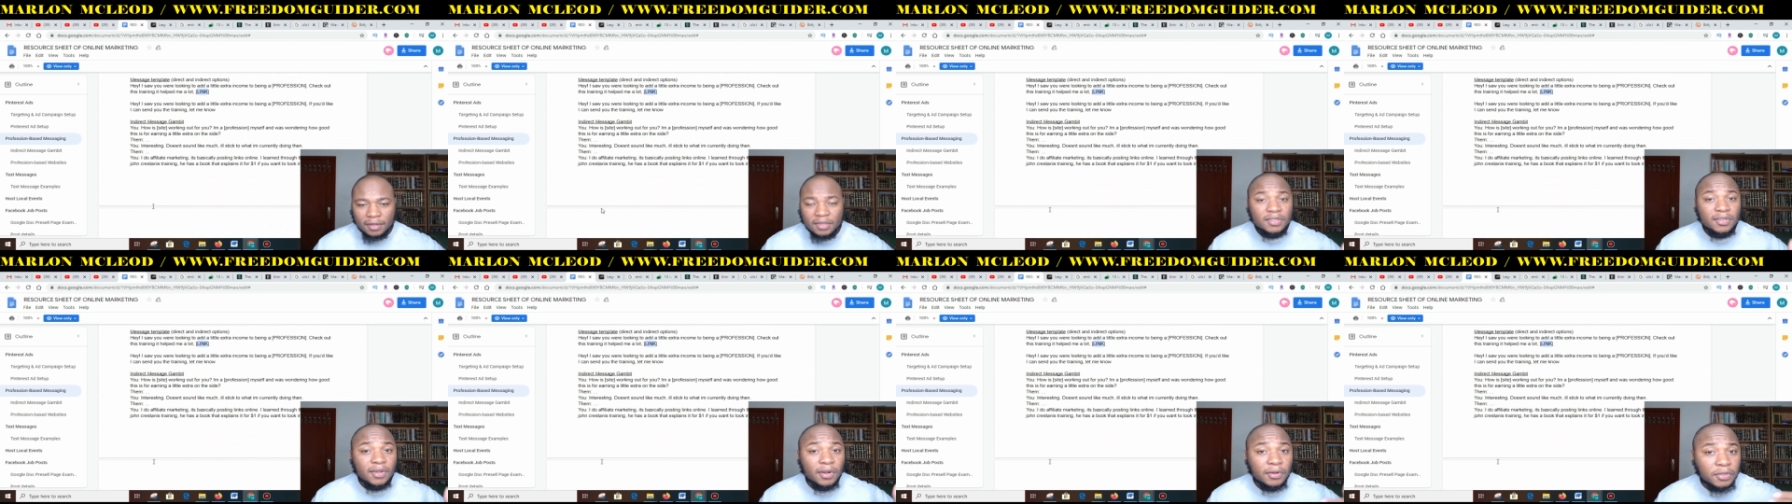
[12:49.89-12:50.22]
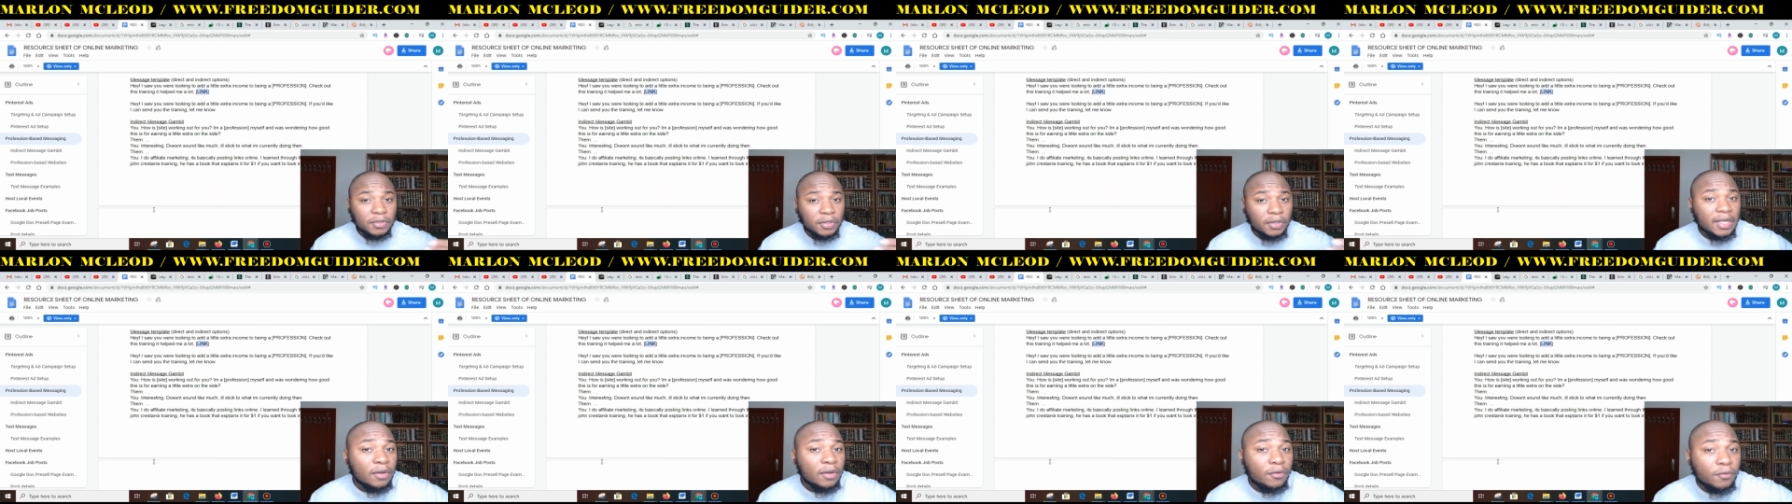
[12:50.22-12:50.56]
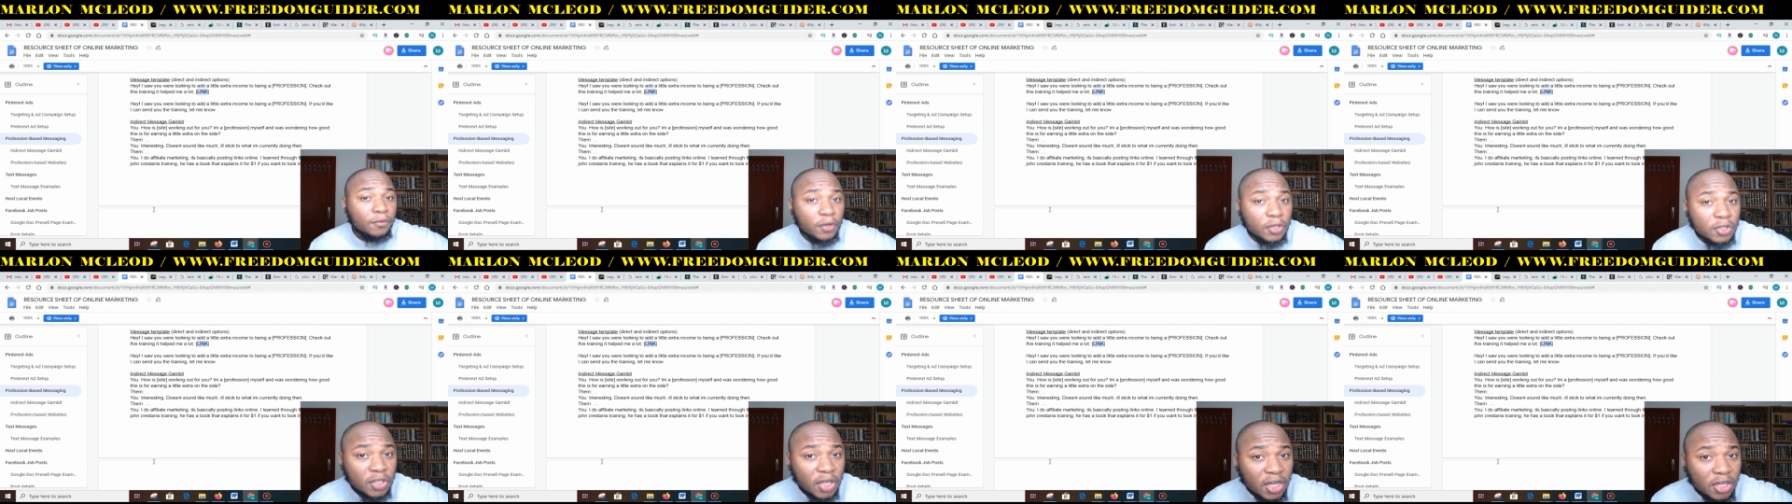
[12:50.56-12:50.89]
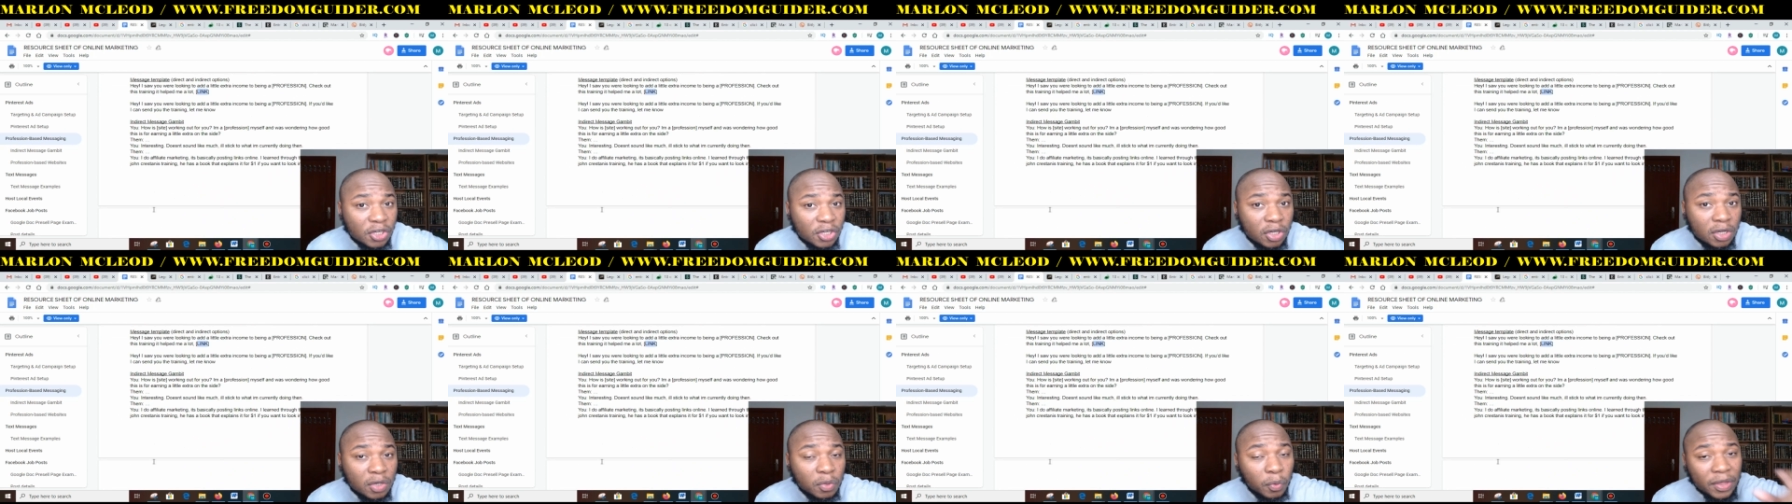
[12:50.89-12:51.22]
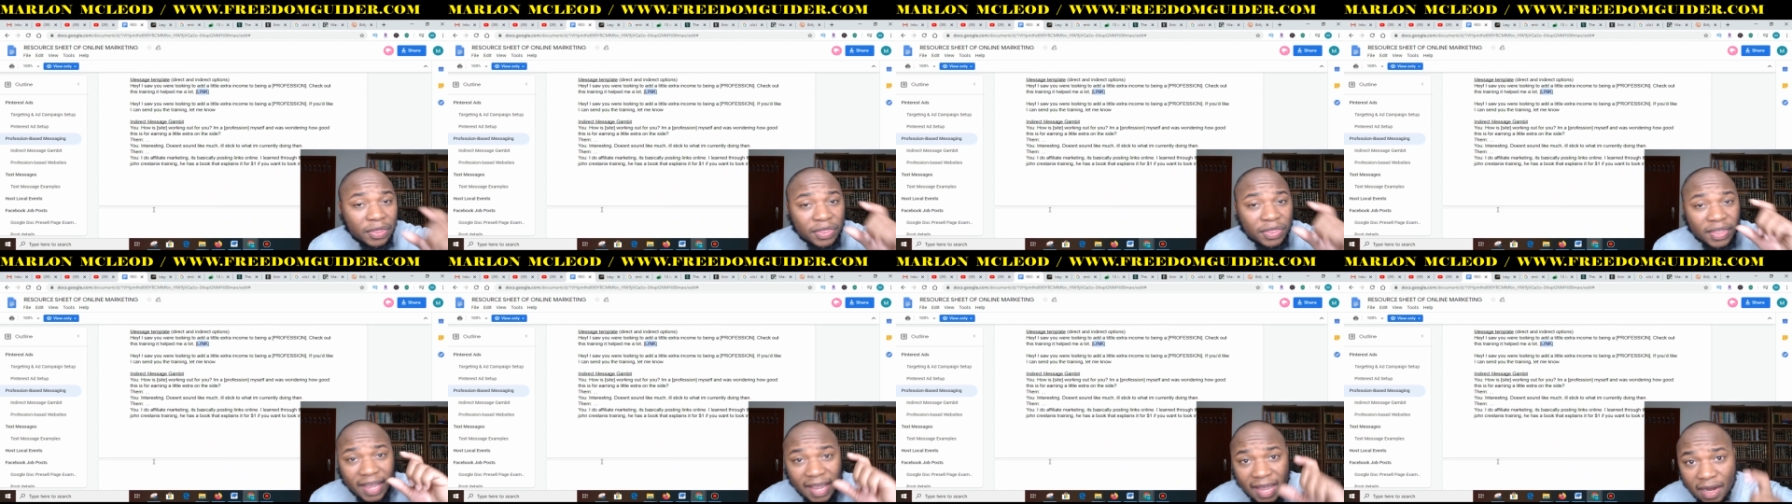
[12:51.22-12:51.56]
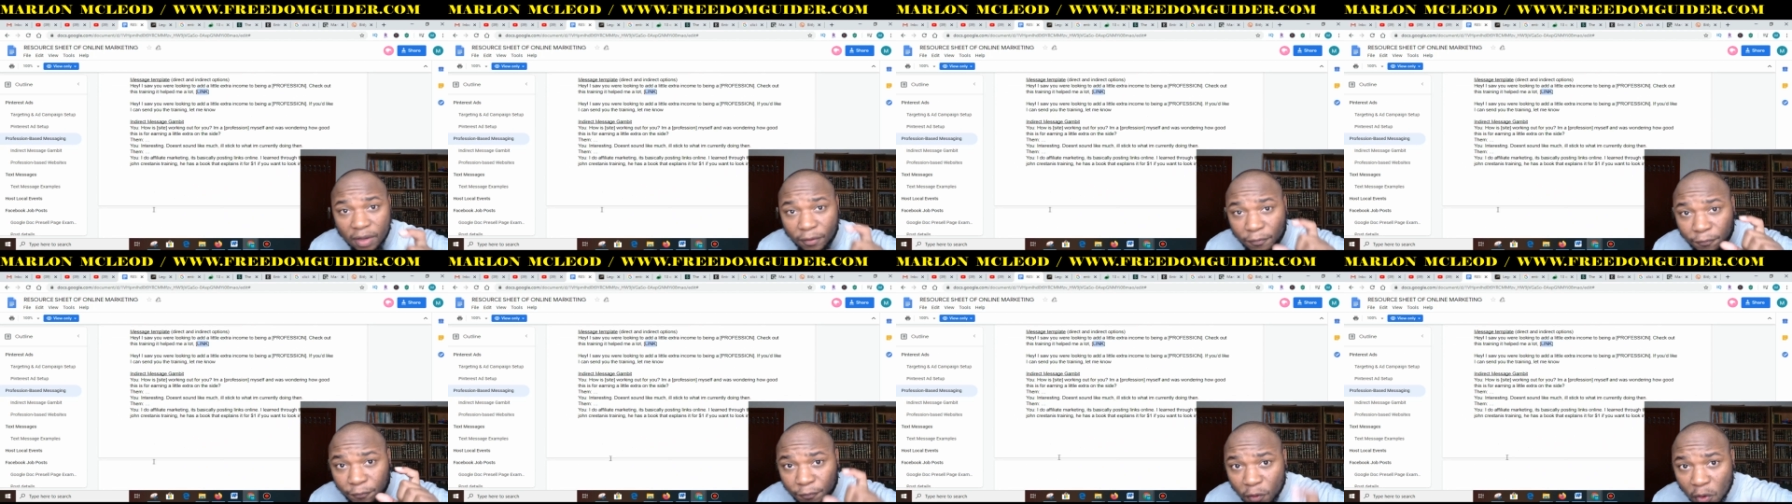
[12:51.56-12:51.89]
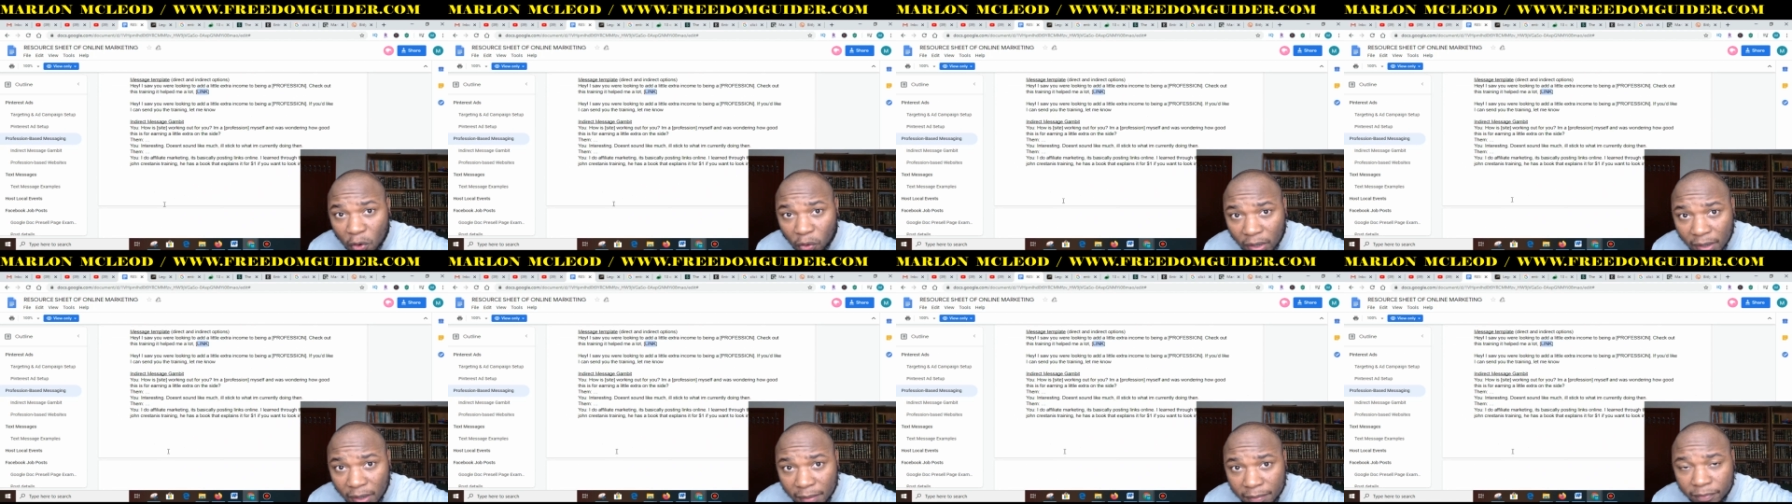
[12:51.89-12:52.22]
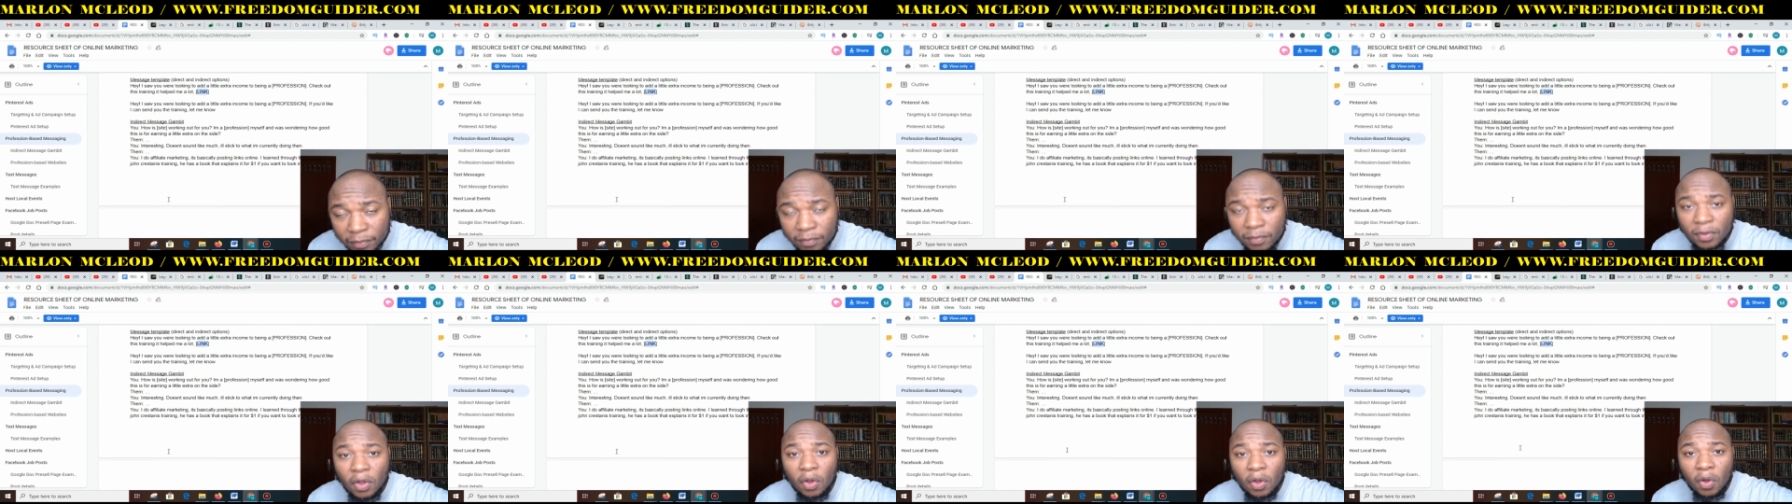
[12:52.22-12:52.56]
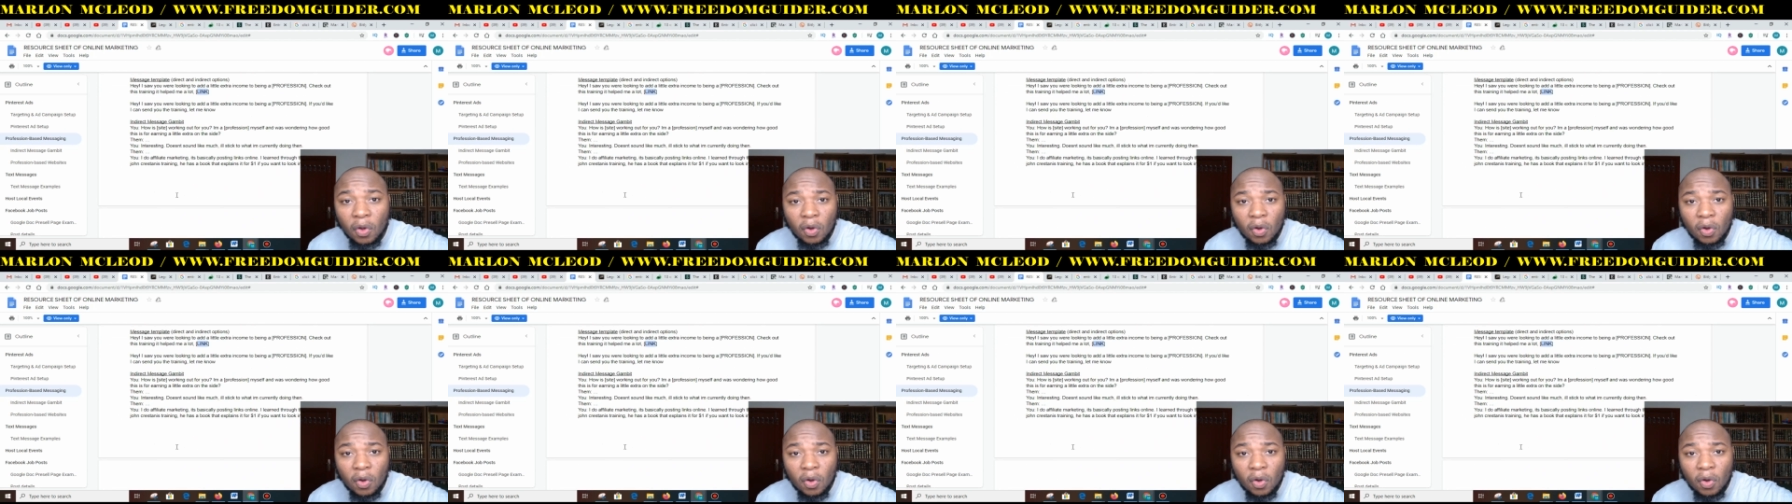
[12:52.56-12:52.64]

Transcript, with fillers: start a conversation within a forum